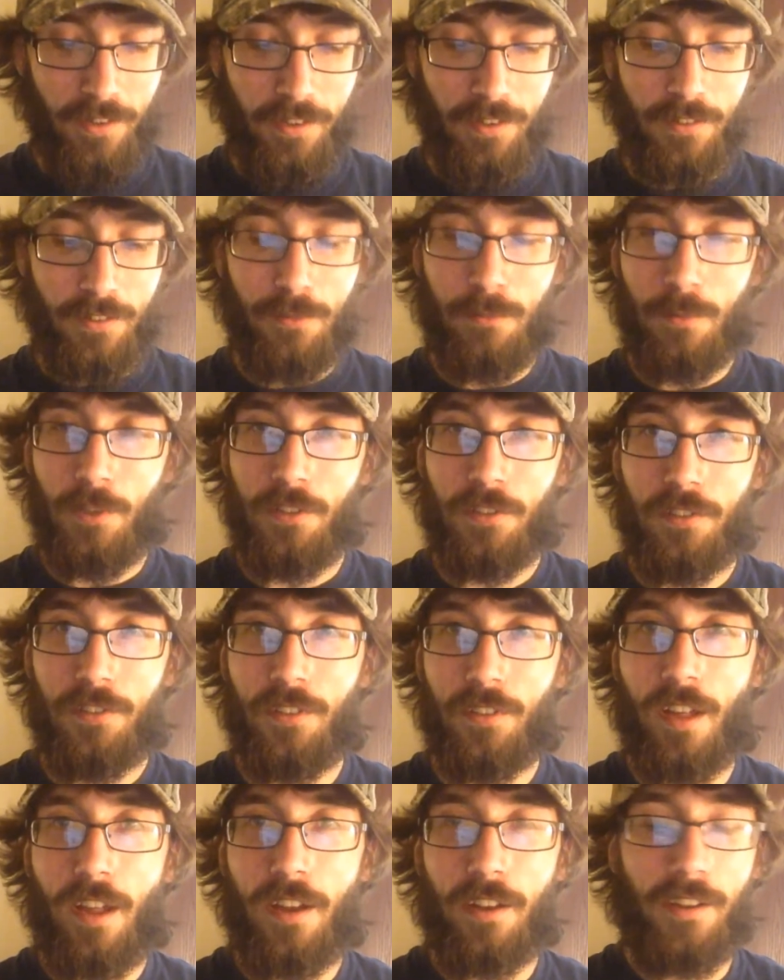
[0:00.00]
it
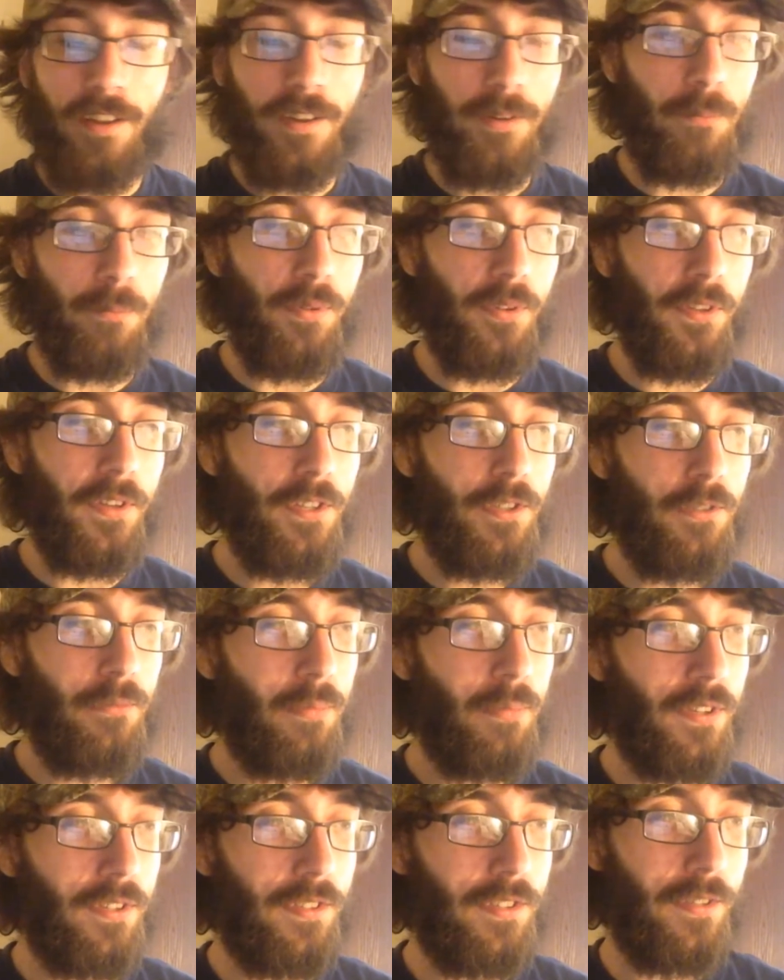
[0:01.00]
smells not like bleach,
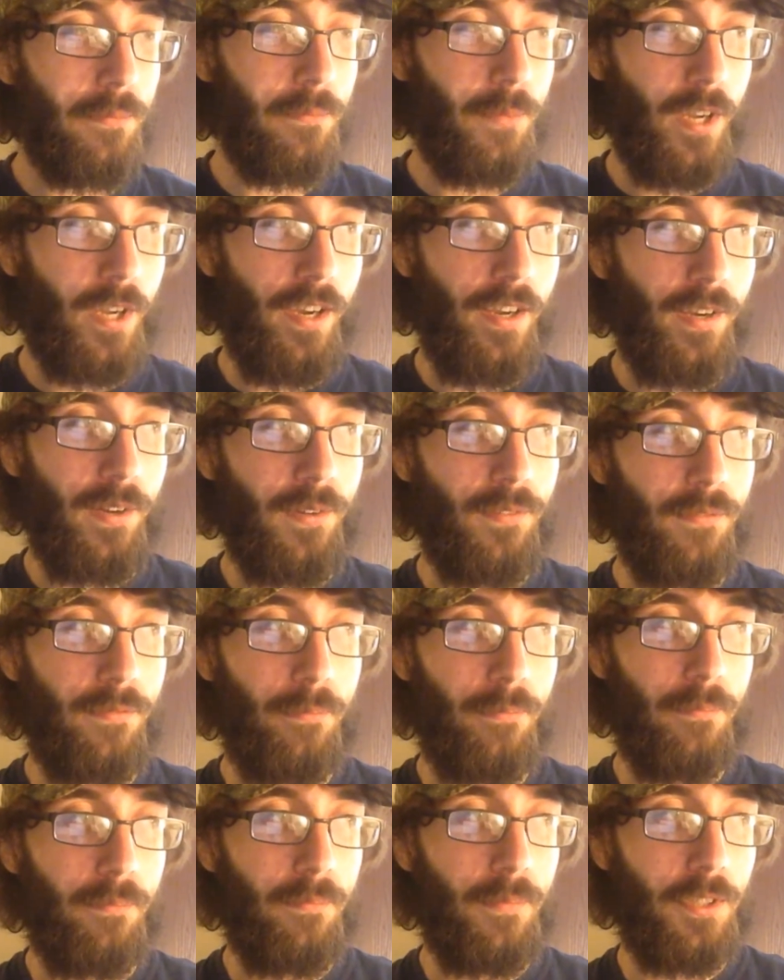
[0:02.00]
but some kind of
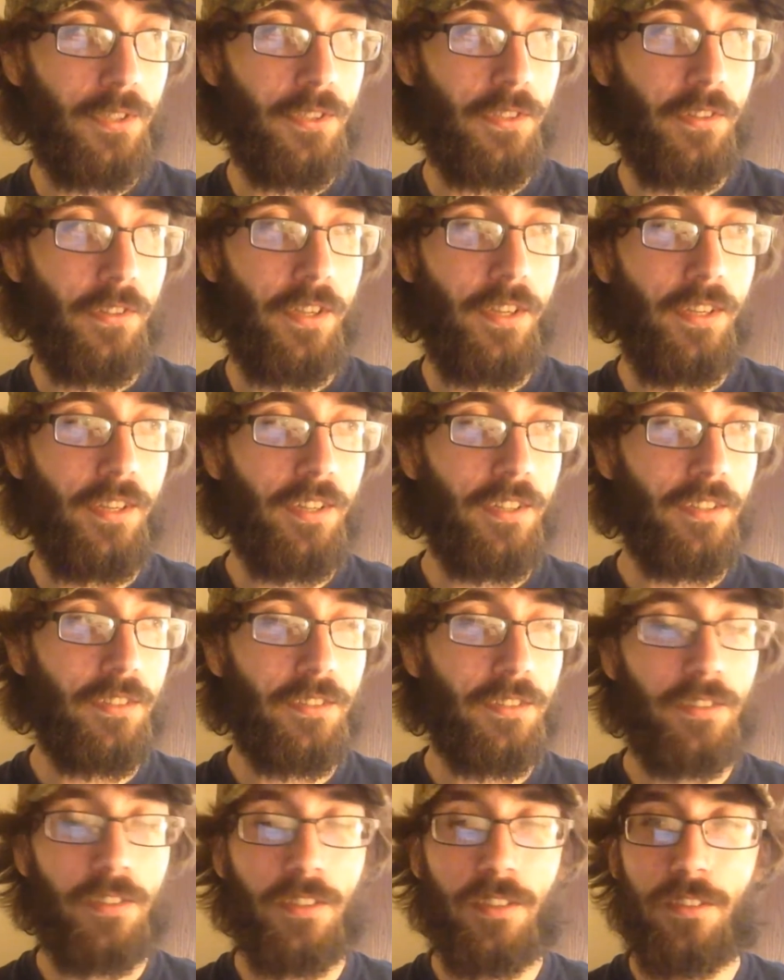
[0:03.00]

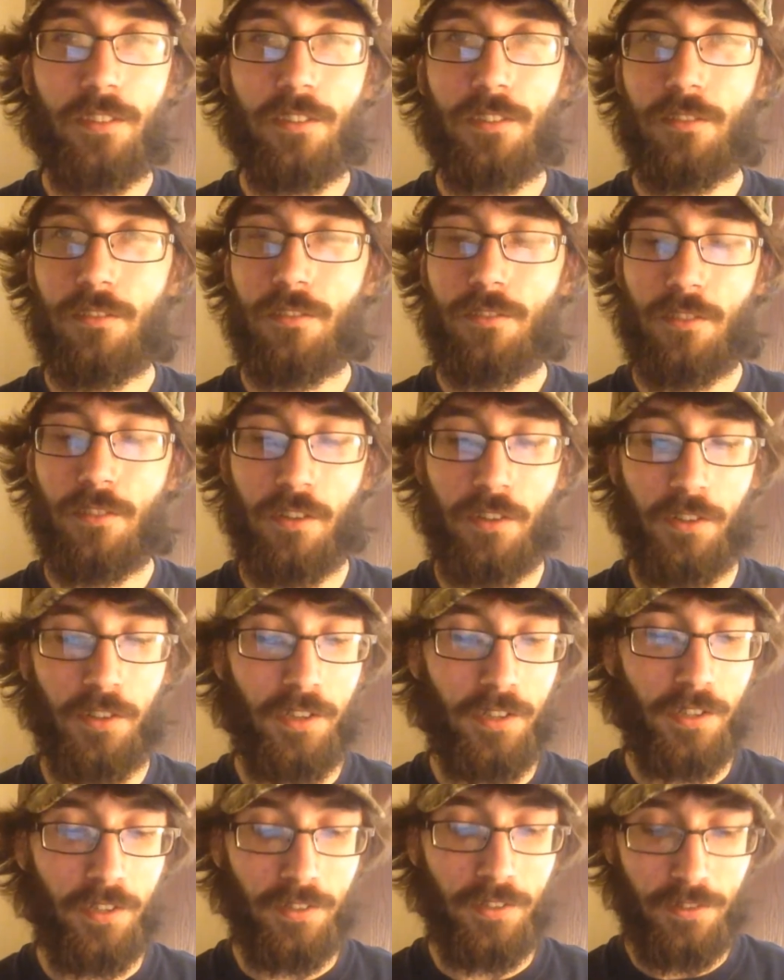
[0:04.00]
miscellaneous
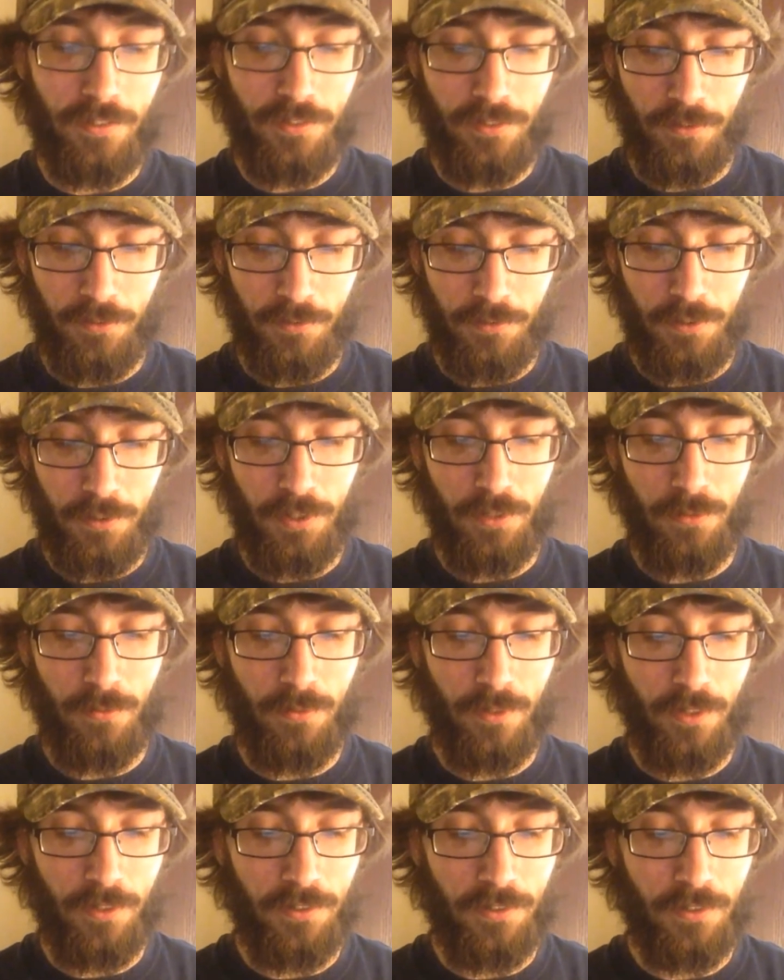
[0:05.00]
cleaning solution.
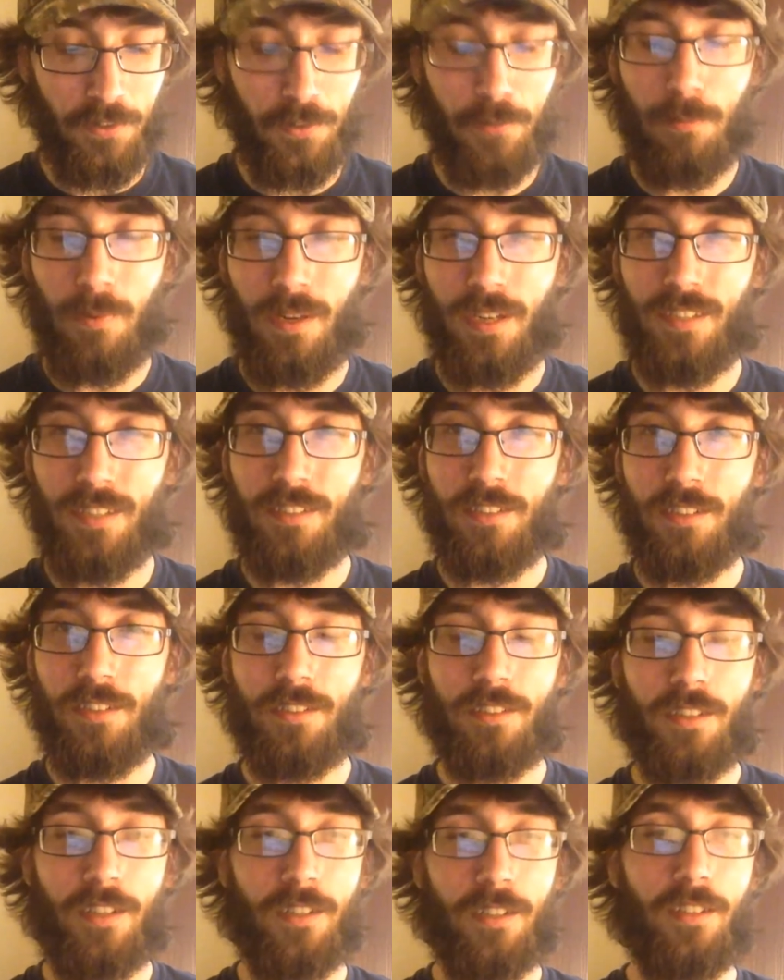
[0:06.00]
There's a spicy
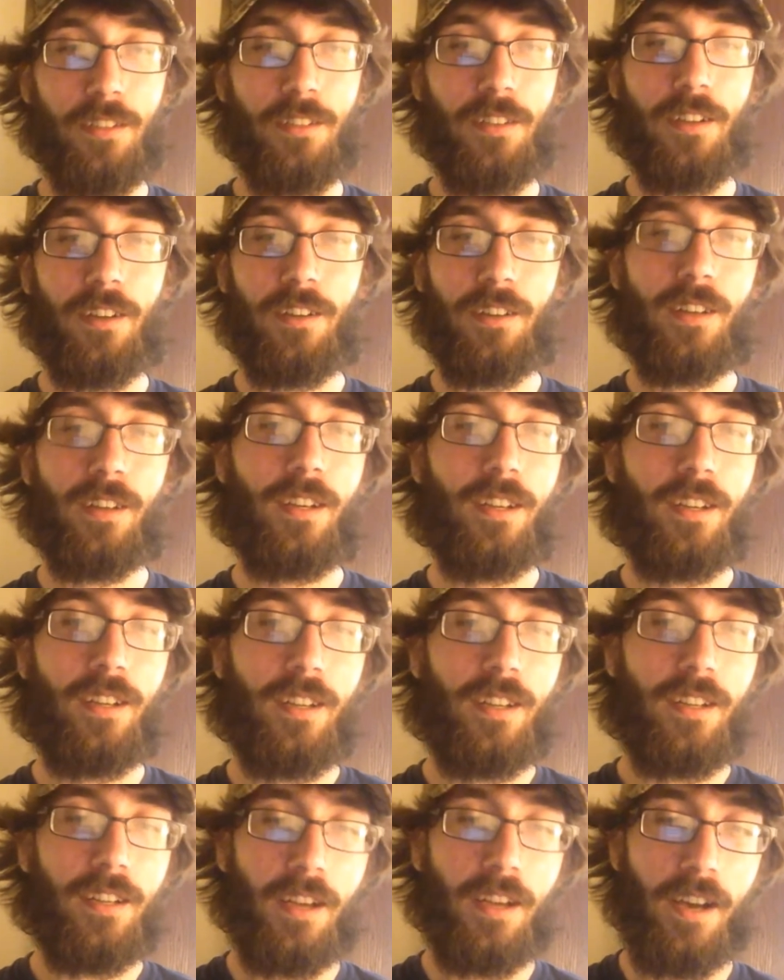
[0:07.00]
scent in there,
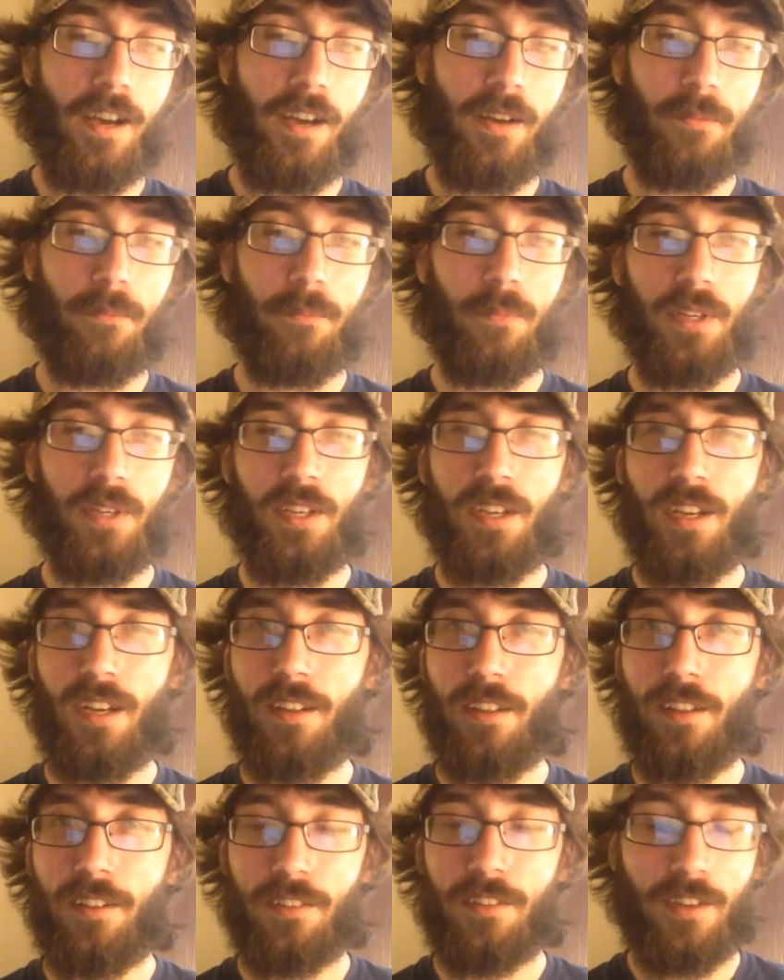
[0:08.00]
but
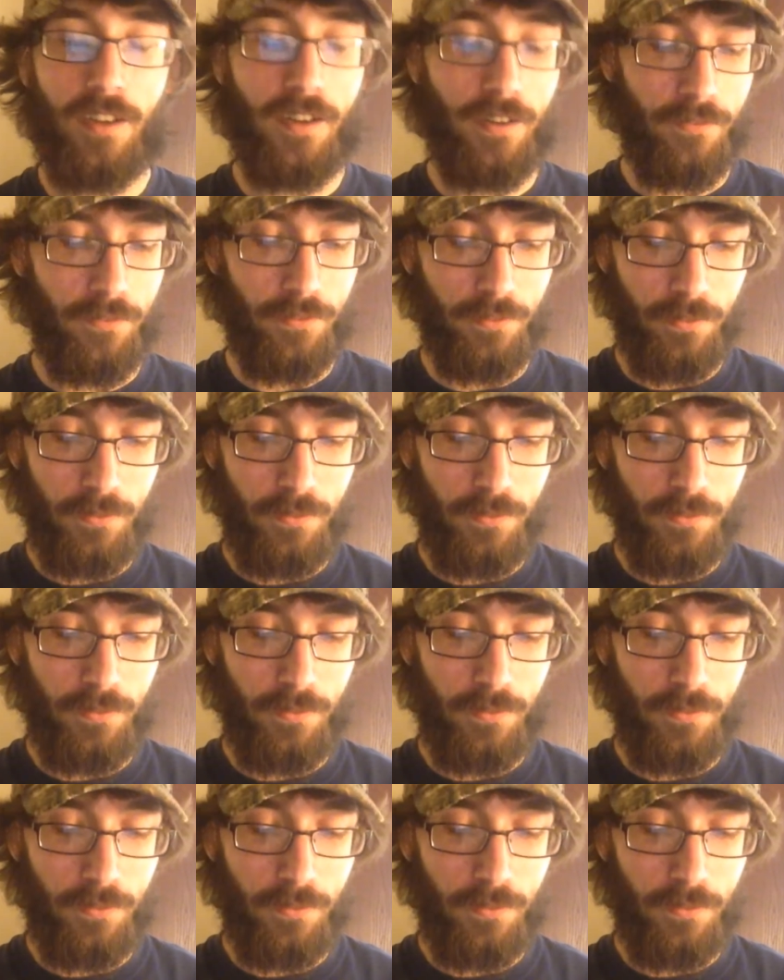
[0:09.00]
yeah, that's kind